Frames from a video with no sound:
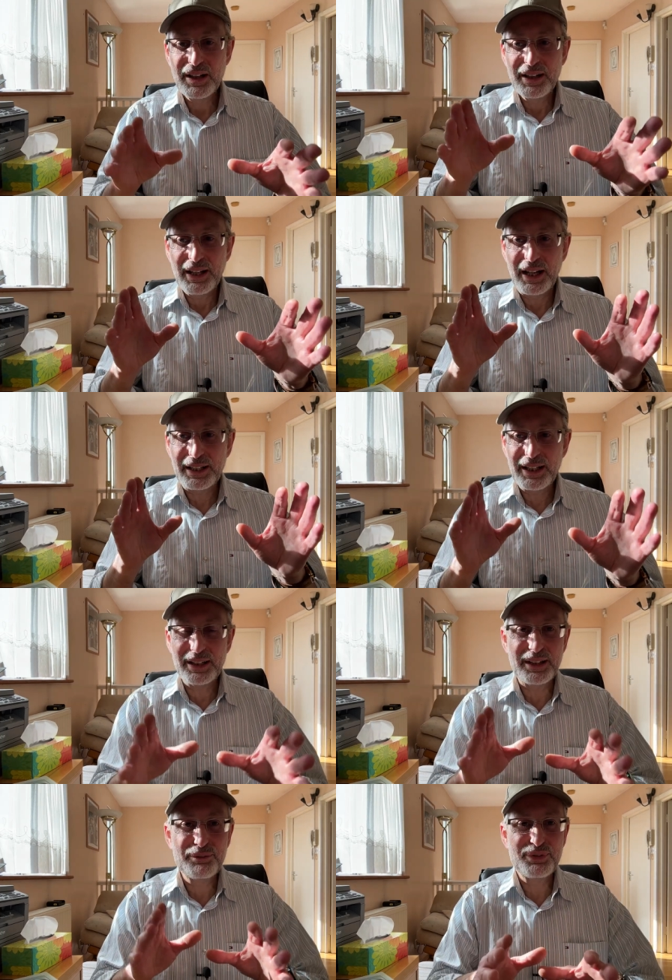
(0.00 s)
I can't
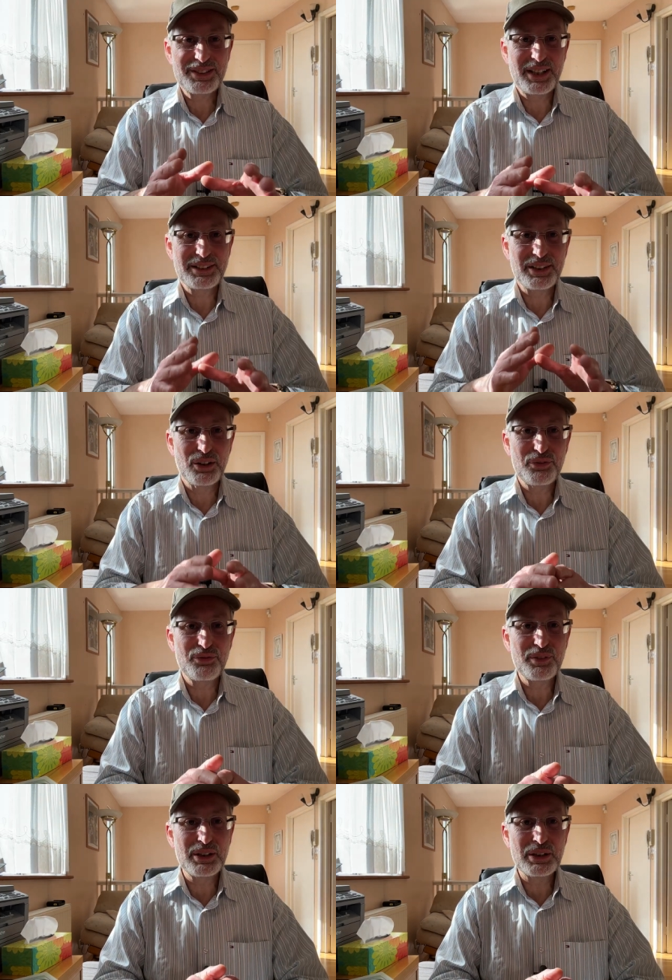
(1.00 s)
emphasize enough,
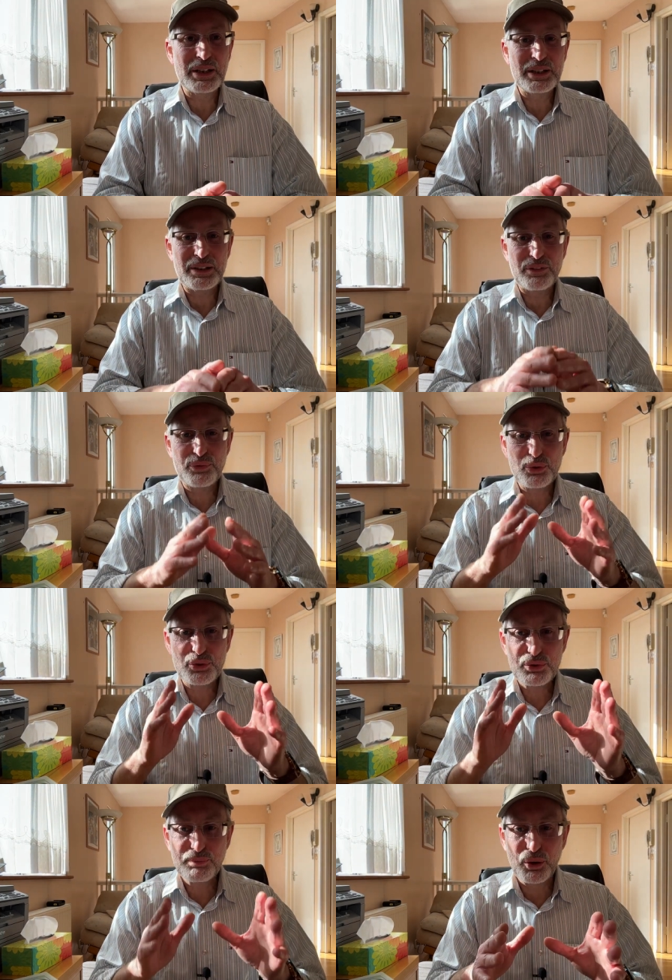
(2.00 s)
if you
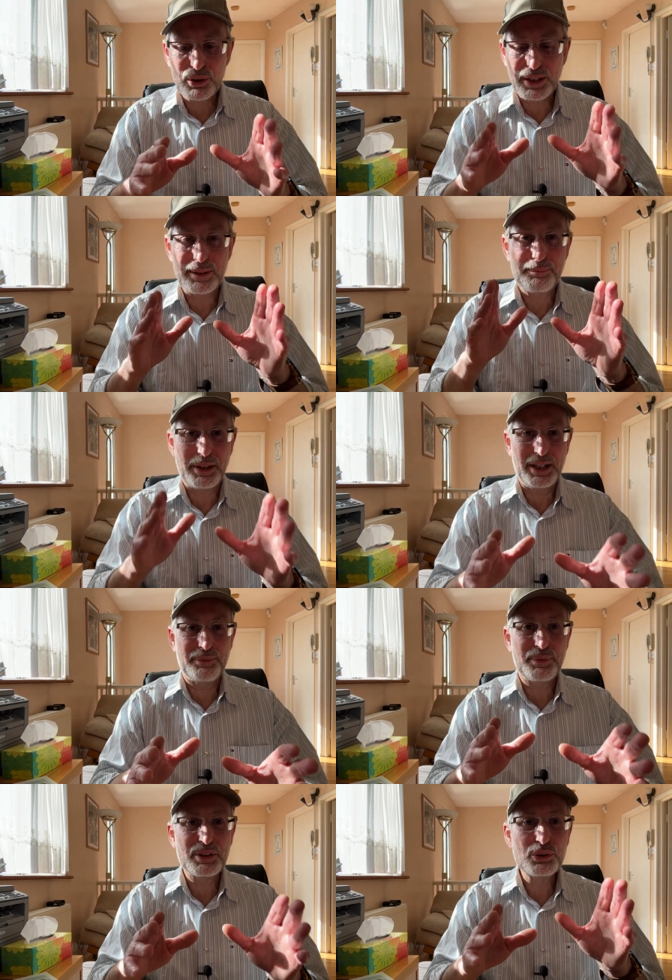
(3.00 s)
smoke a
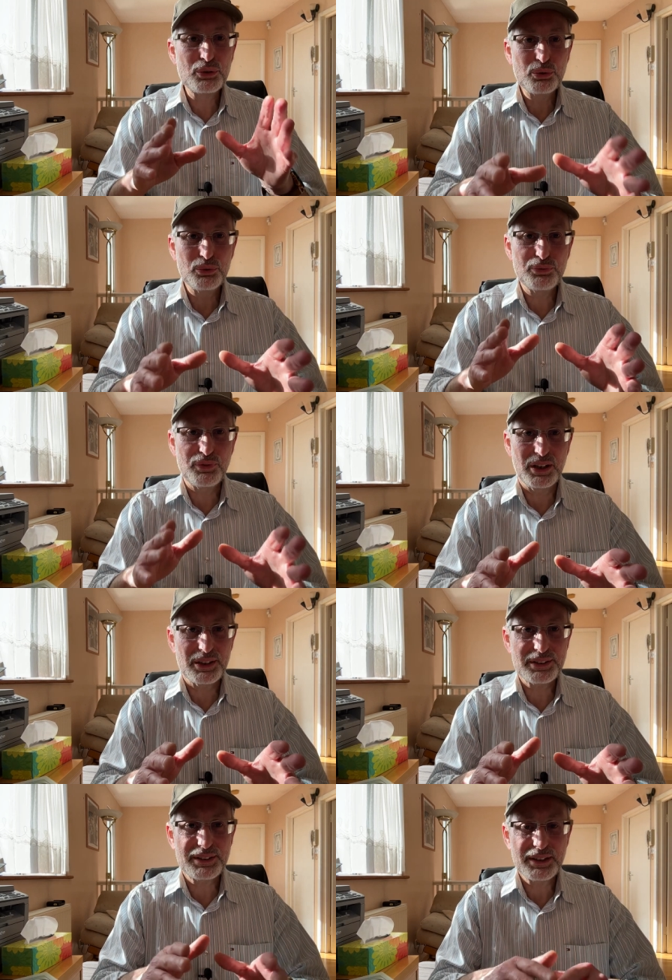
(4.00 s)
pipe too
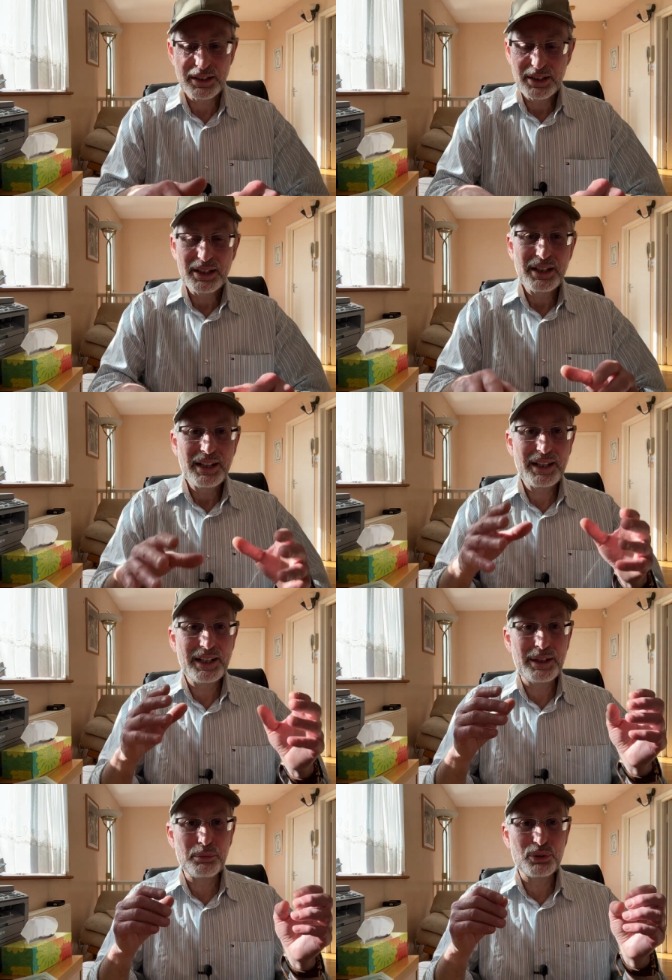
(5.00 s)
fast,
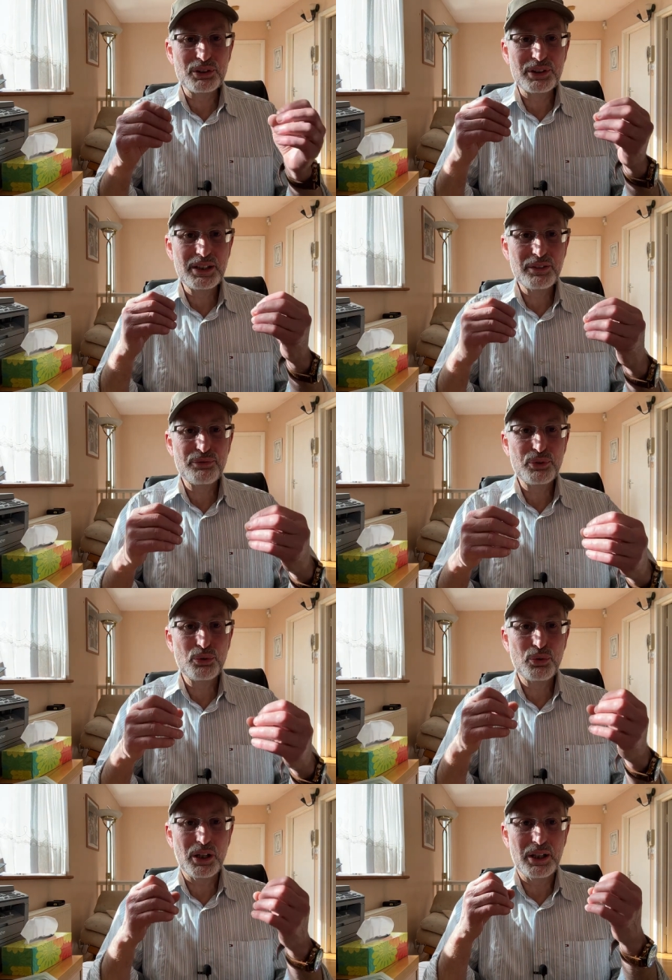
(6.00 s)
it would give
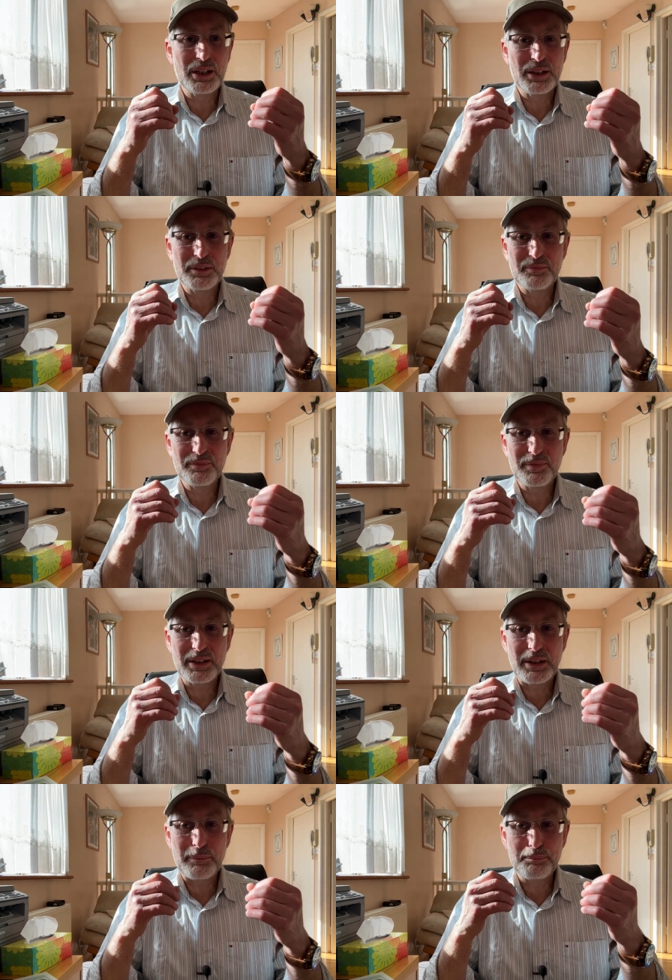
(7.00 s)
you um,
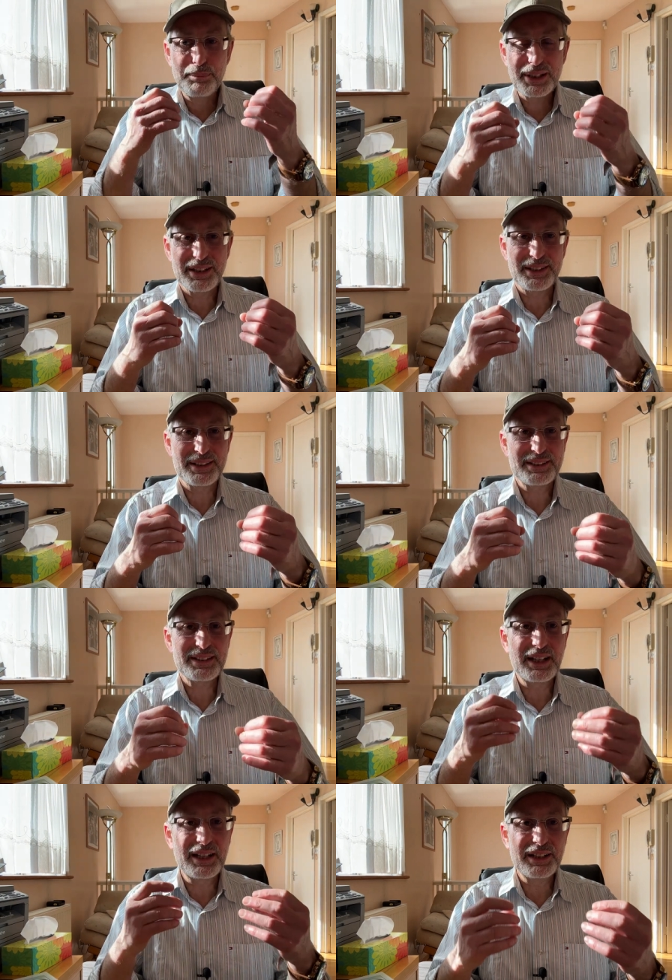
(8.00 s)
a bitterness
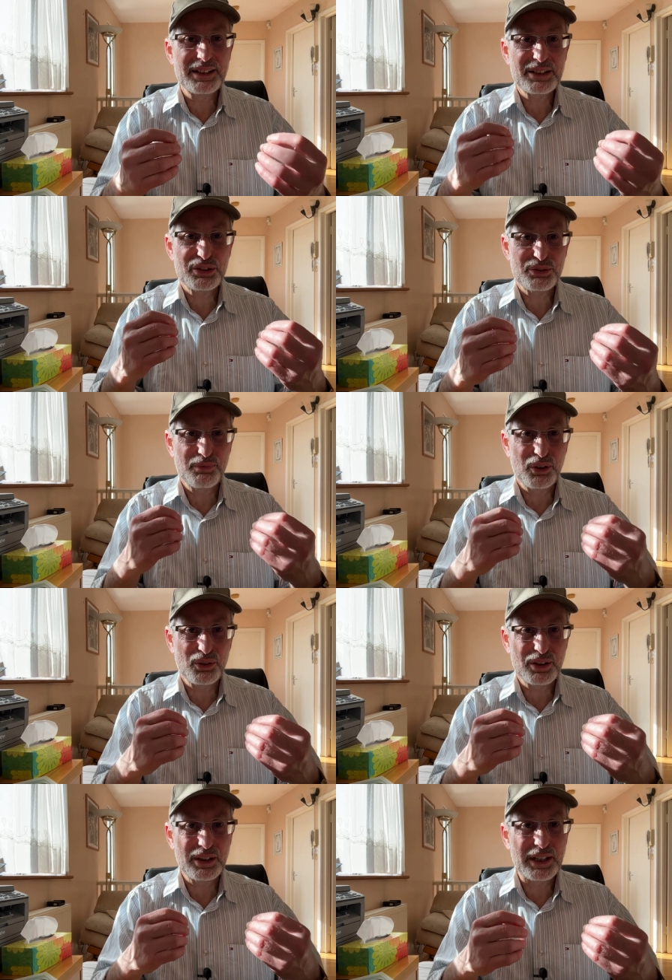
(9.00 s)
in the
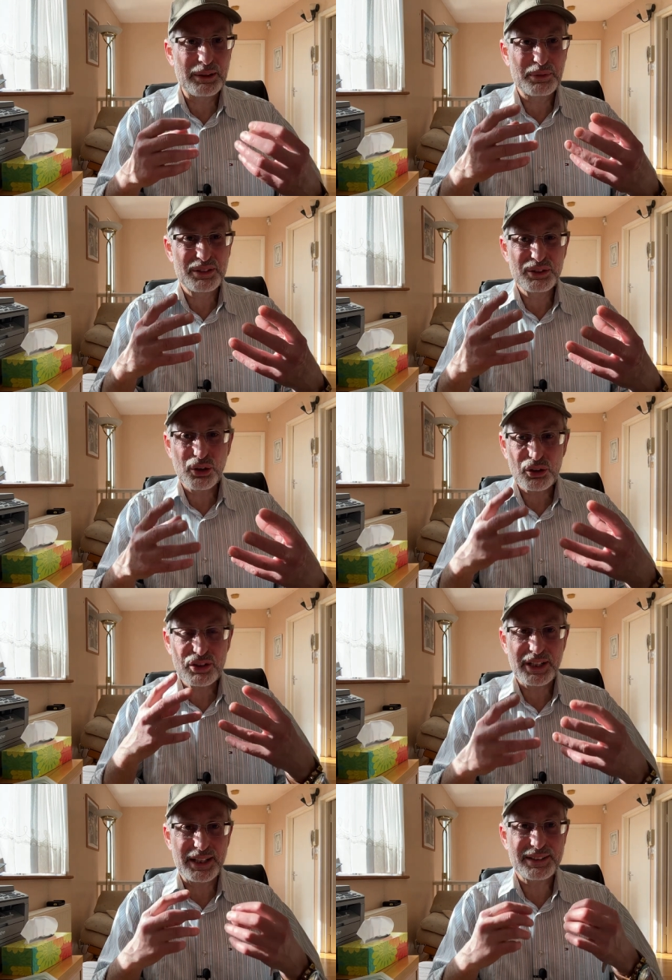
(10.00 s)
smoke. It would not
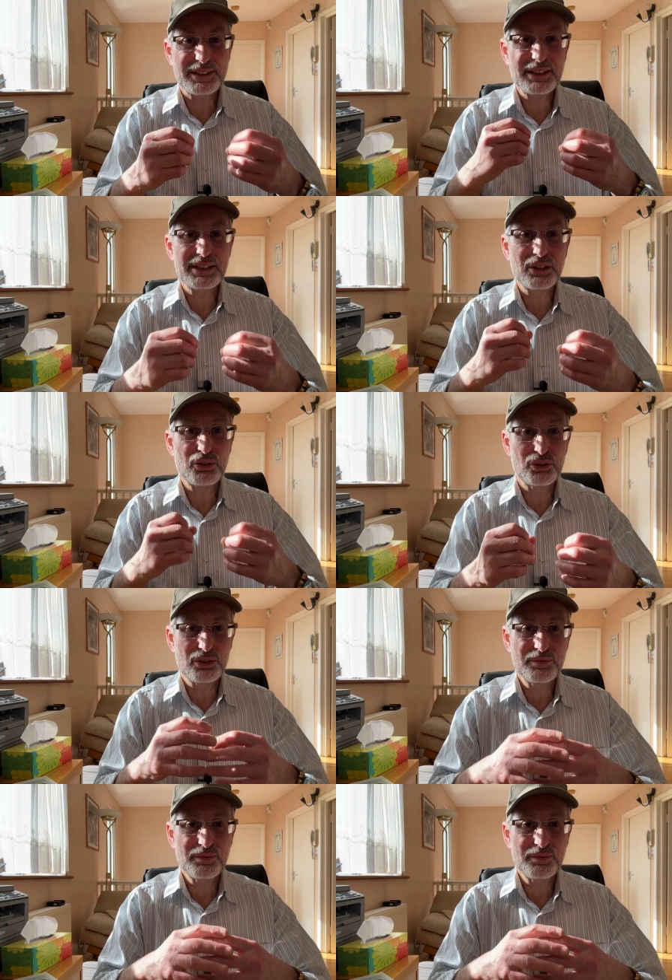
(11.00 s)
taste good.